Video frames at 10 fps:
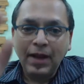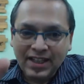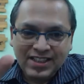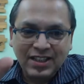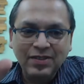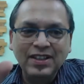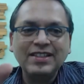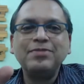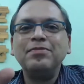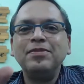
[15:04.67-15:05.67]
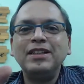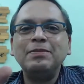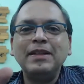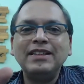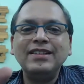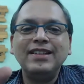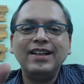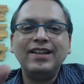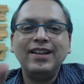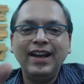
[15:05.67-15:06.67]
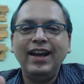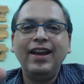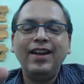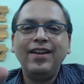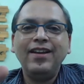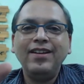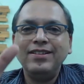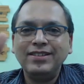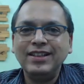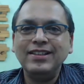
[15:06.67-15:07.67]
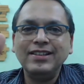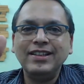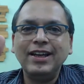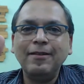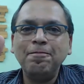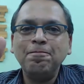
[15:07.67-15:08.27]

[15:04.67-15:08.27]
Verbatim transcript: blasted with this, this message that hey sales is here